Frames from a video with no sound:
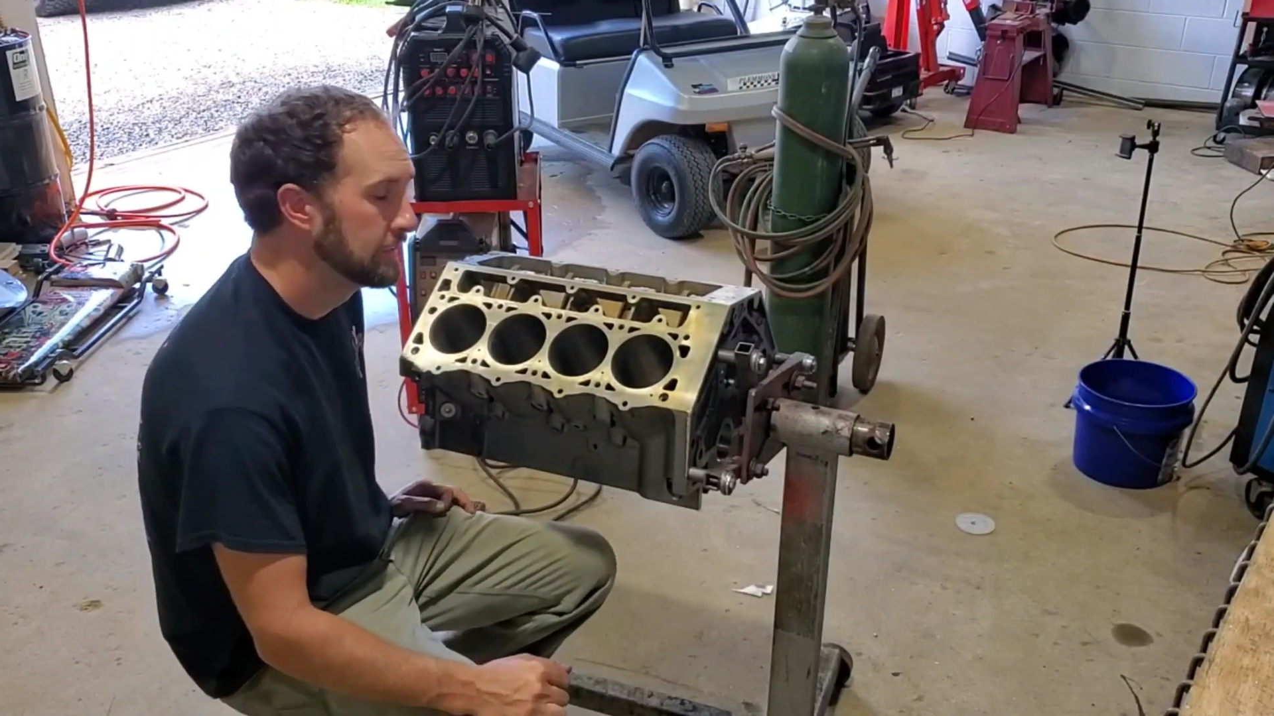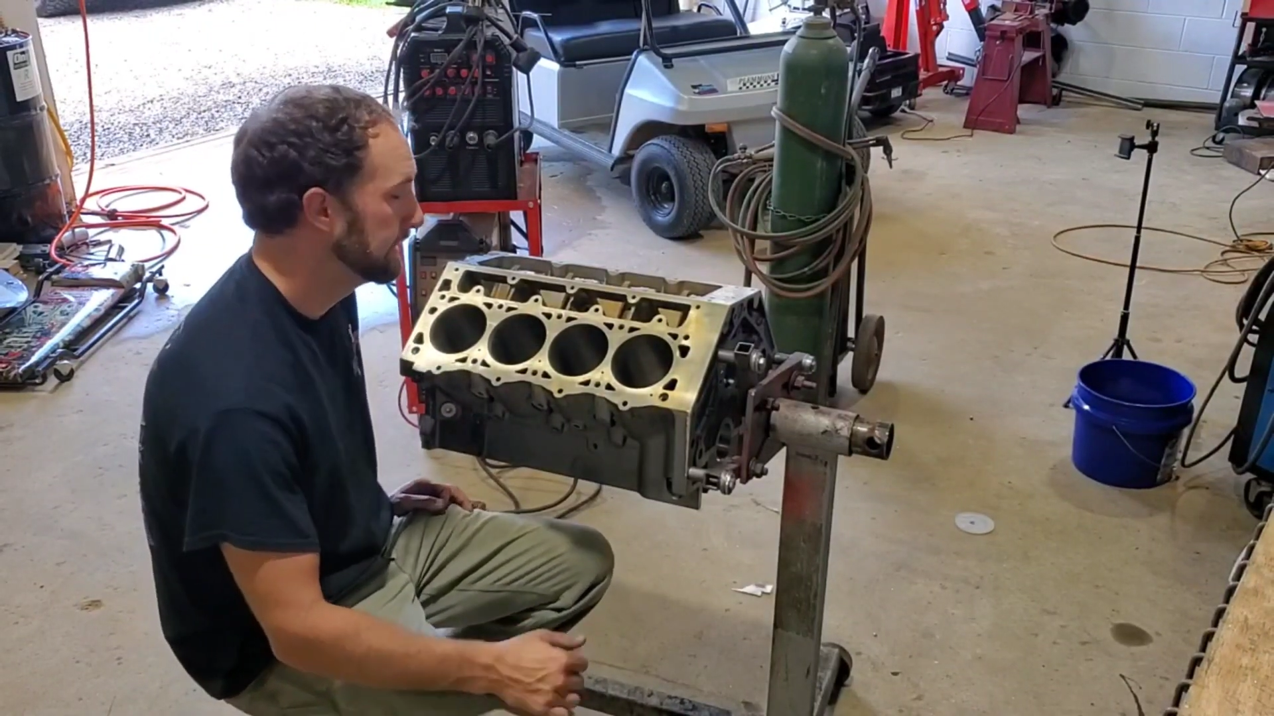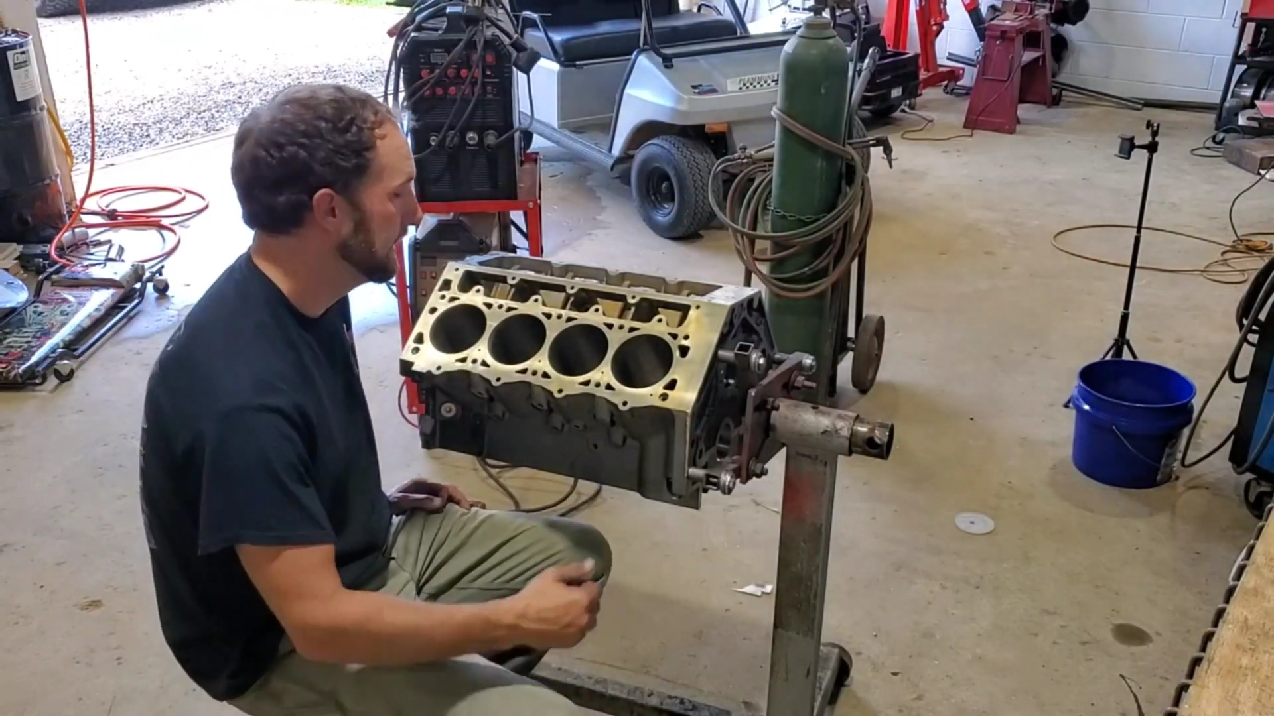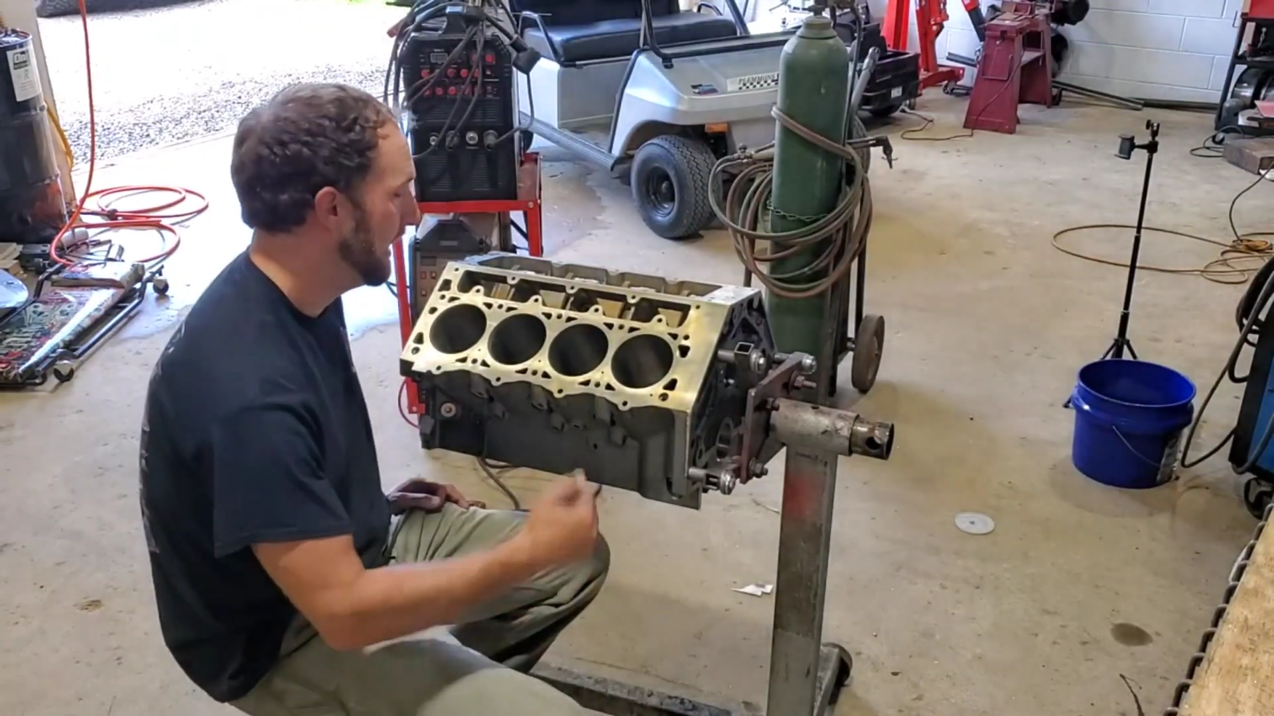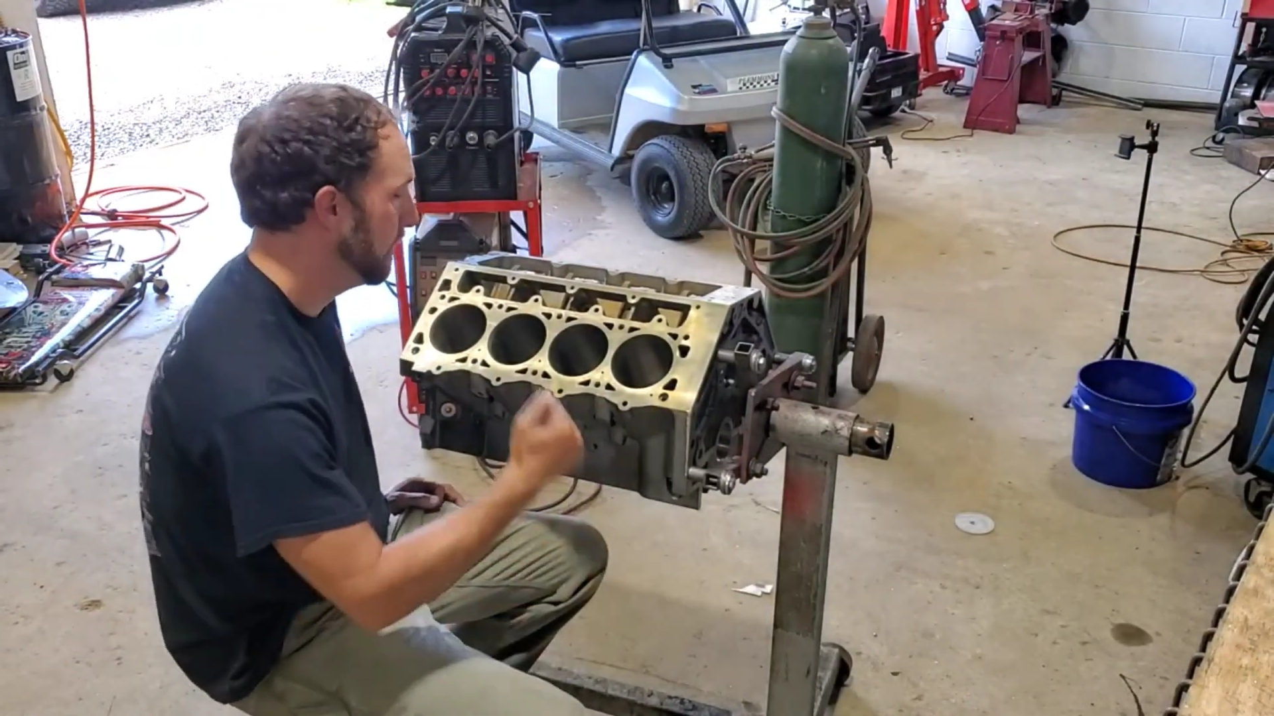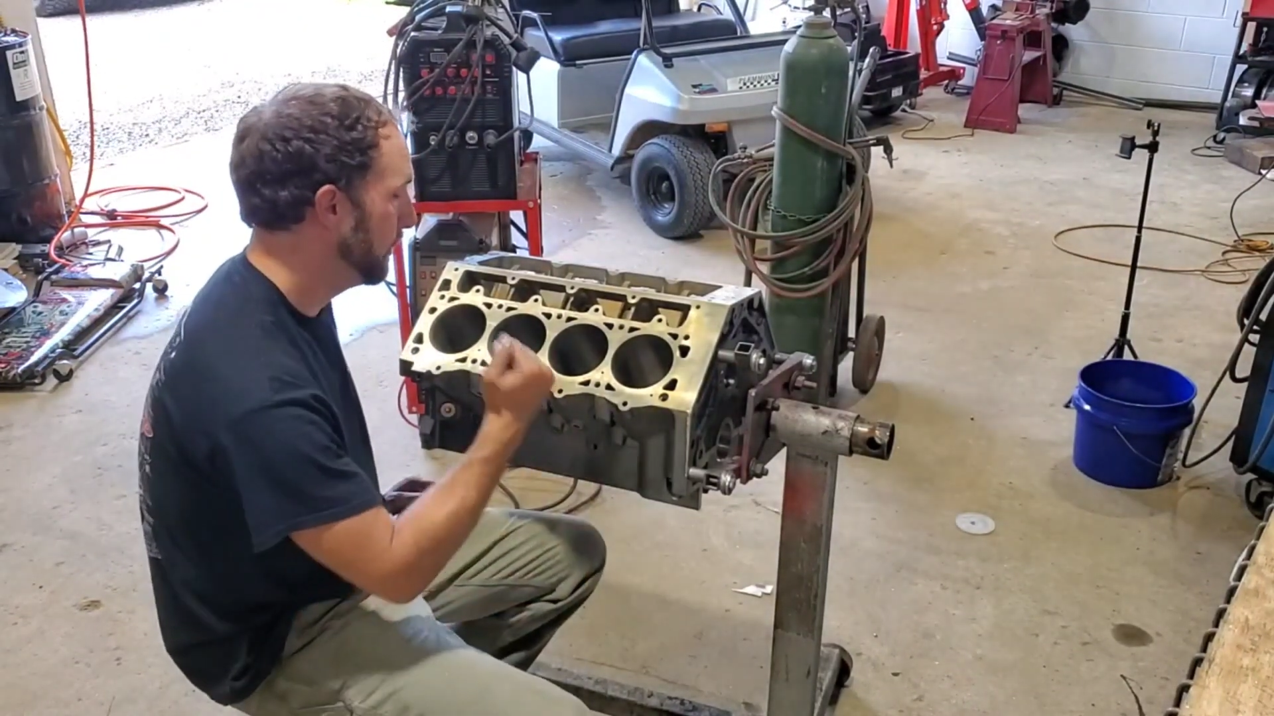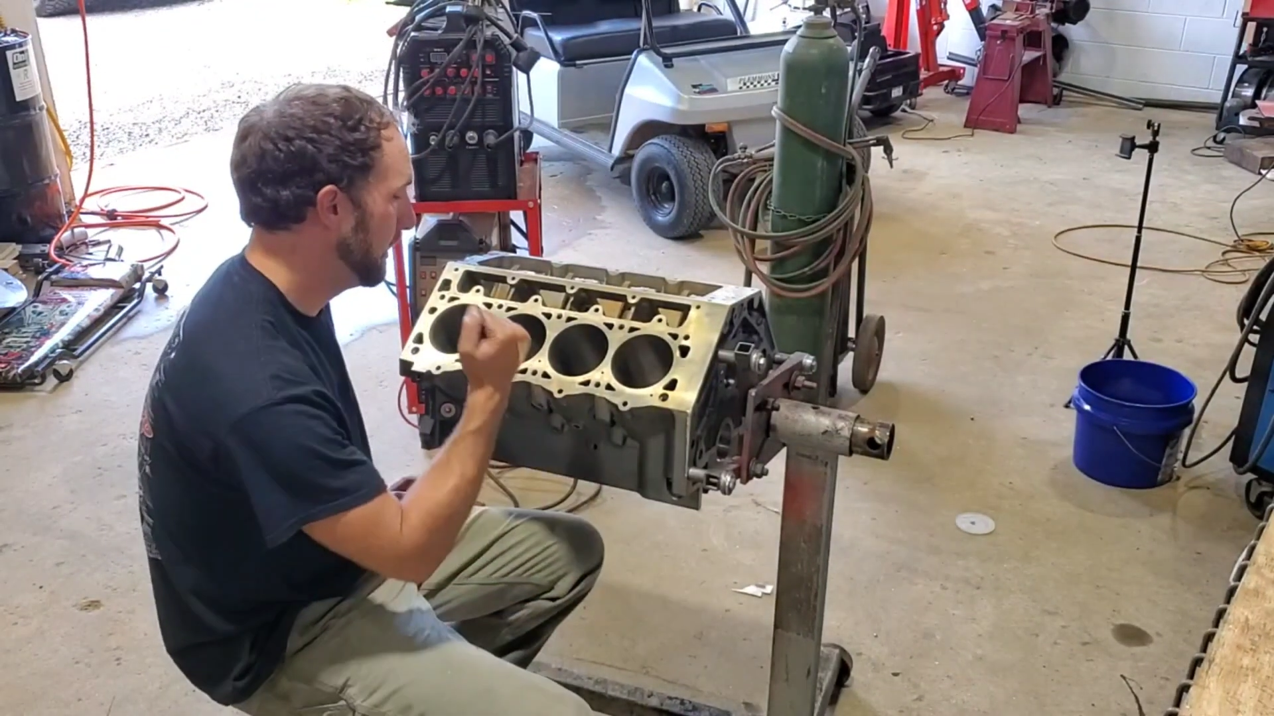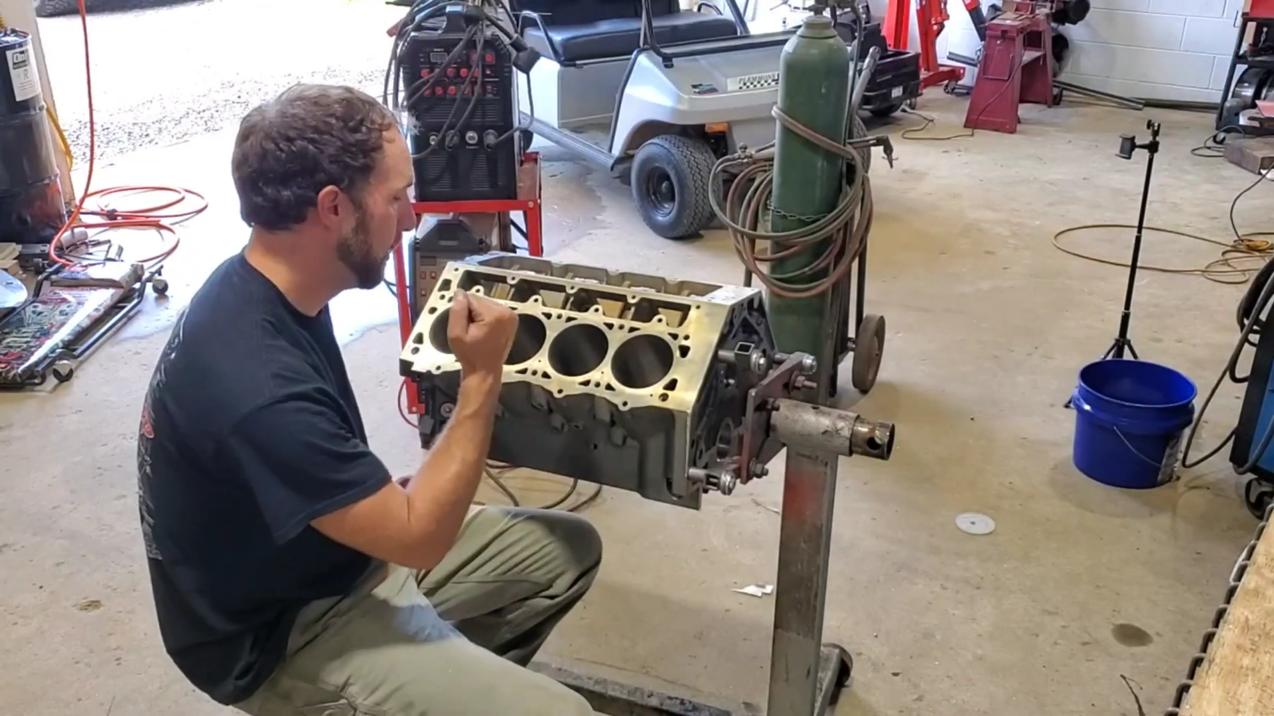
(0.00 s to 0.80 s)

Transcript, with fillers: Today we